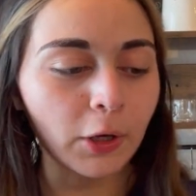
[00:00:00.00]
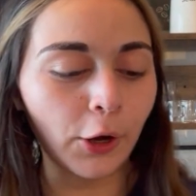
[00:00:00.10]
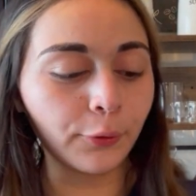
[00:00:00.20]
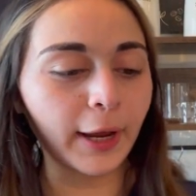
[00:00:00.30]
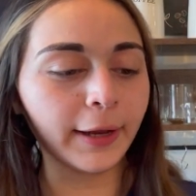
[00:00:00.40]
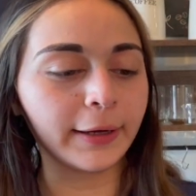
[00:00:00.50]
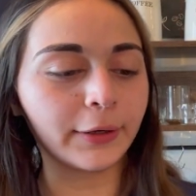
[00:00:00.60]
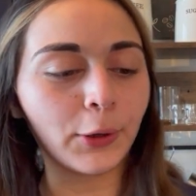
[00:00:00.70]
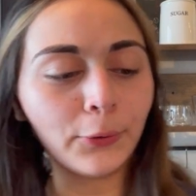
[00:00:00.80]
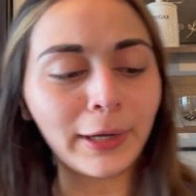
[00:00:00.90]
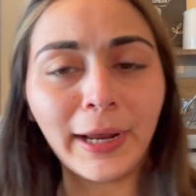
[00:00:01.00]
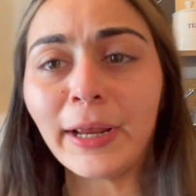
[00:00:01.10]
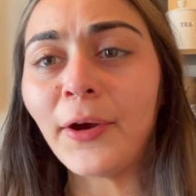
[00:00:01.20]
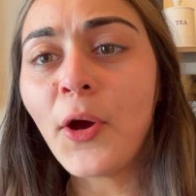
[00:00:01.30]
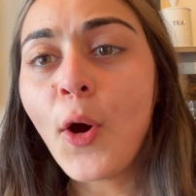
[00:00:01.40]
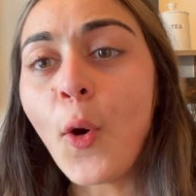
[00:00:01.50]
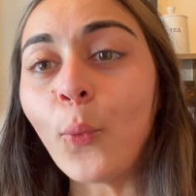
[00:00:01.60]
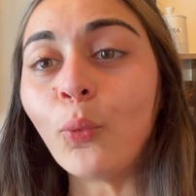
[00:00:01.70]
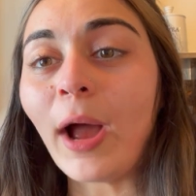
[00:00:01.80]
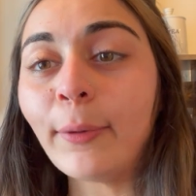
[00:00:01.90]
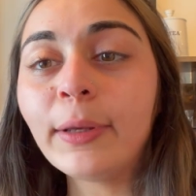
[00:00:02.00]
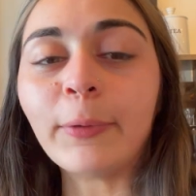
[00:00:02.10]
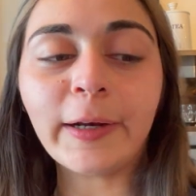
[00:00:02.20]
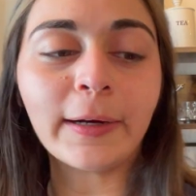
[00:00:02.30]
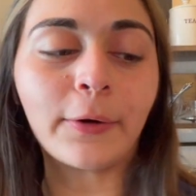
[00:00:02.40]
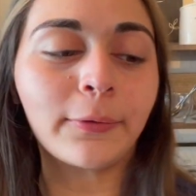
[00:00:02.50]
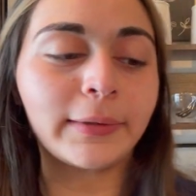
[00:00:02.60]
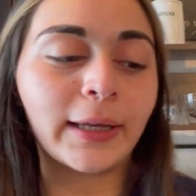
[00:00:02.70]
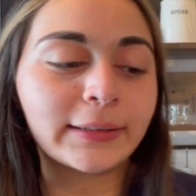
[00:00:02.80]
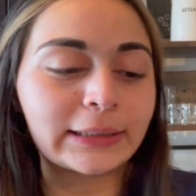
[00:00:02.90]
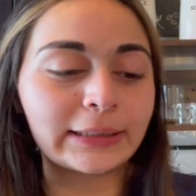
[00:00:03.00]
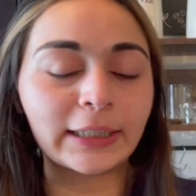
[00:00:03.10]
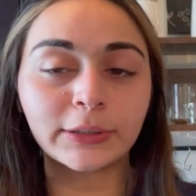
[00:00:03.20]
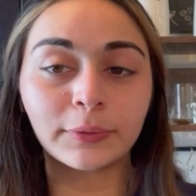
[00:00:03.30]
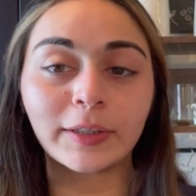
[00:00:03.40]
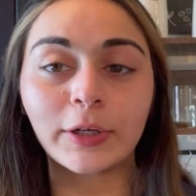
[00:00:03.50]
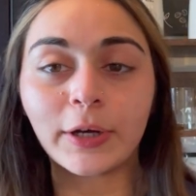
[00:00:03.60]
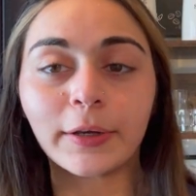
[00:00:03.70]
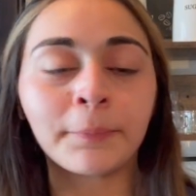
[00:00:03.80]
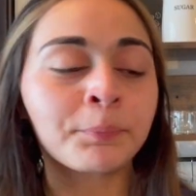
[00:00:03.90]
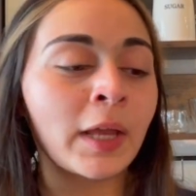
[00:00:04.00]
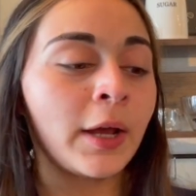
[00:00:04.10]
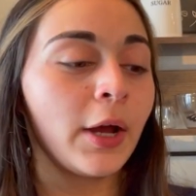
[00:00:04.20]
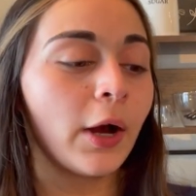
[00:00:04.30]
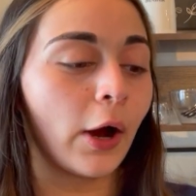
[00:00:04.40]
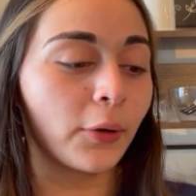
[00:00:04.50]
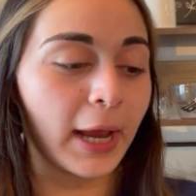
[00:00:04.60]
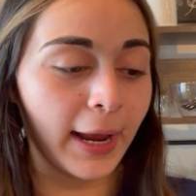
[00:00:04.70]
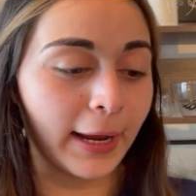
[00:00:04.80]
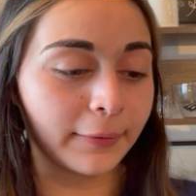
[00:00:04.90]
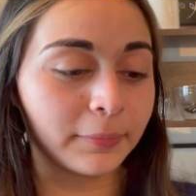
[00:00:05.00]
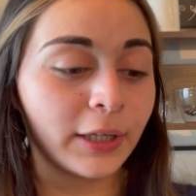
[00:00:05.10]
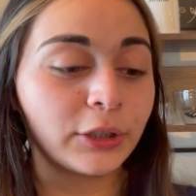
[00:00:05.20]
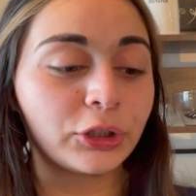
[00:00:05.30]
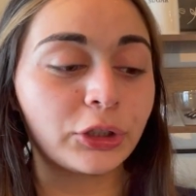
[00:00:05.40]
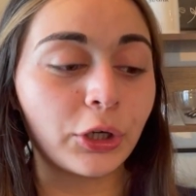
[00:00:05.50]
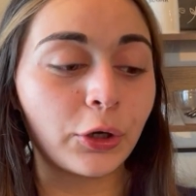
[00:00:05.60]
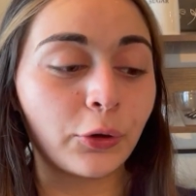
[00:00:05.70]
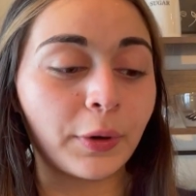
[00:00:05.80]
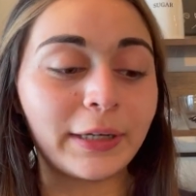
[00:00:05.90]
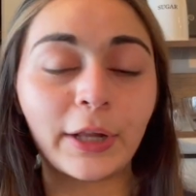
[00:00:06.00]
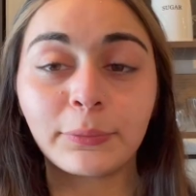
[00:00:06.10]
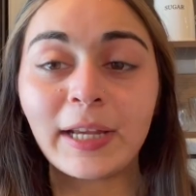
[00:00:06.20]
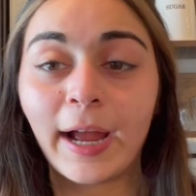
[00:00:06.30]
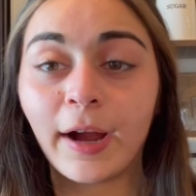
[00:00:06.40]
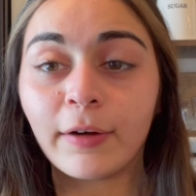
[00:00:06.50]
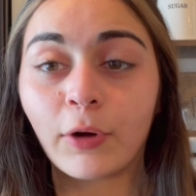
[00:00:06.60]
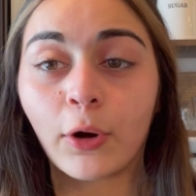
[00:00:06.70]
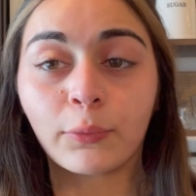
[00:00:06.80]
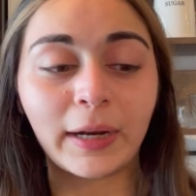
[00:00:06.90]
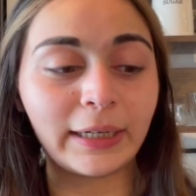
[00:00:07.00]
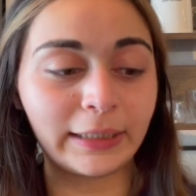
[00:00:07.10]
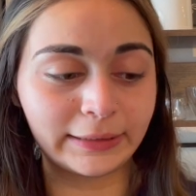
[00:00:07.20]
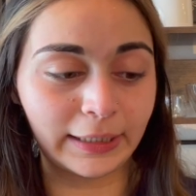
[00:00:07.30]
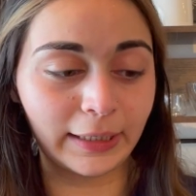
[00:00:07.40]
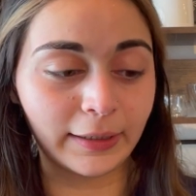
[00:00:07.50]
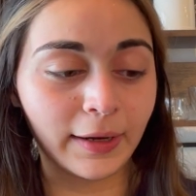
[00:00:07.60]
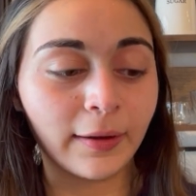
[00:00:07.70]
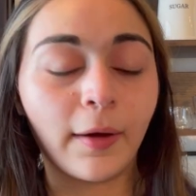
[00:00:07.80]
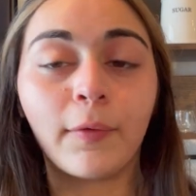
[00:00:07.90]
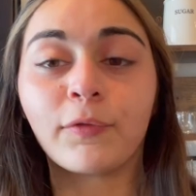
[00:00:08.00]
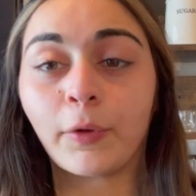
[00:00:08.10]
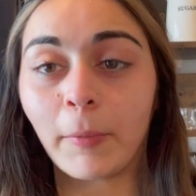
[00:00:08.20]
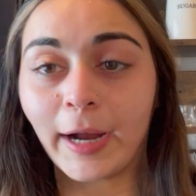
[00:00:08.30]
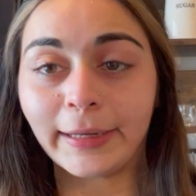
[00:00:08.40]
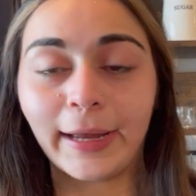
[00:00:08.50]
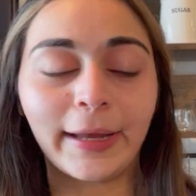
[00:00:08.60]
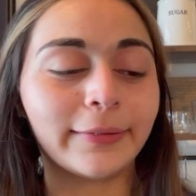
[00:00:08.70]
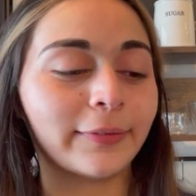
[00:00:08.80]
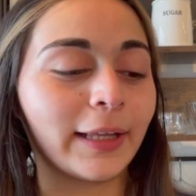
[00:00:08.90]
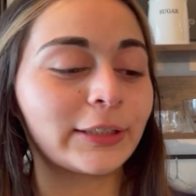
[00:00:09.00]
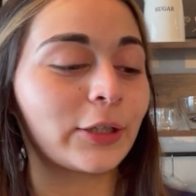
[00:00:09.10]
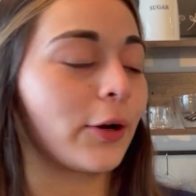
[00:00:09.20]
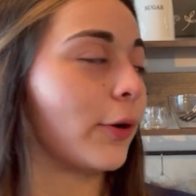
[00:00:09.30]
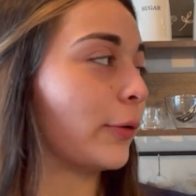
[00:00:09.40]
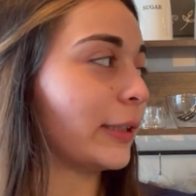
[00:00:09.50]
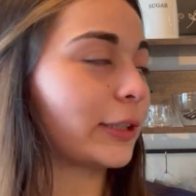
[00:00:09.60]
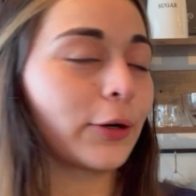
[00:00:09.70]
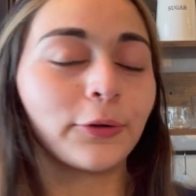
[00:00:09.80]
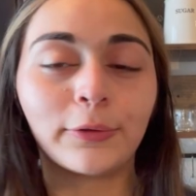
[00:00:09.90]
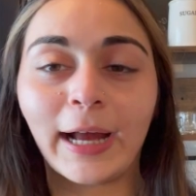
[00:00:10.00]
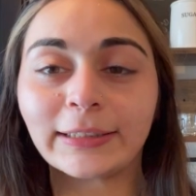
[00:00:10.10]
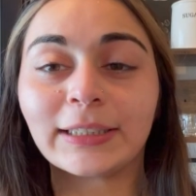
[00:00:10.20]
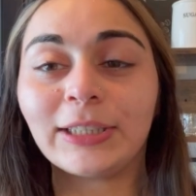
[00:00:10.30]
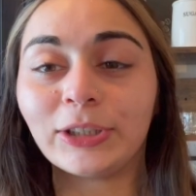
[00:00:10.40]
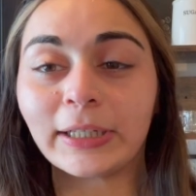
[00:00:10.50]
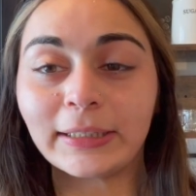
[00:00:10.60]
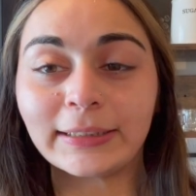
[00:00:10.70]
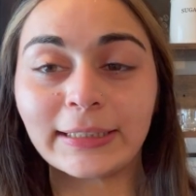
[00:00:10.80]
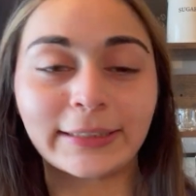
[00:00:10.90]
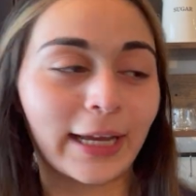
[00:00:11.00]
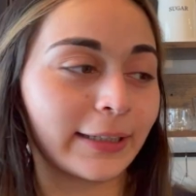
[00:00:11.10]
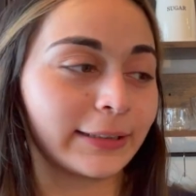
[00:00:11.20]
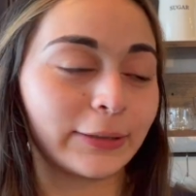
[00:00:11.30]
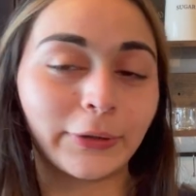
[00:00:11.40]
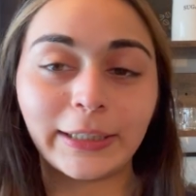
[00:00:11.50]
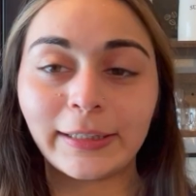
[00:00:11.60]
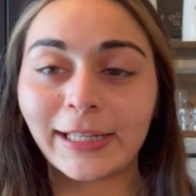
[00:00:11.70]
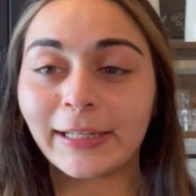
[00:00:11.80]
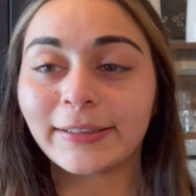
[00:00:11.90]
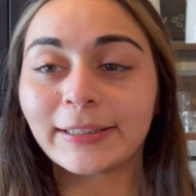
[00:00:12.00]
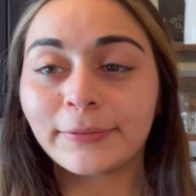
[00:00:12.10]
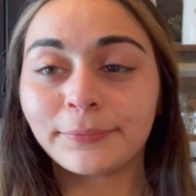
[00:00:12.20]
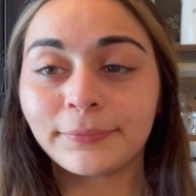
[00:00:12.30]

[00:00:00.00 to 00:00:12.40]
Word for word: Okay, okay, wowie wow, that's, that's really good. Okay, so now that we have our ratings in for my end, let's go, let's go ask TJ to taste that and see what he thinks.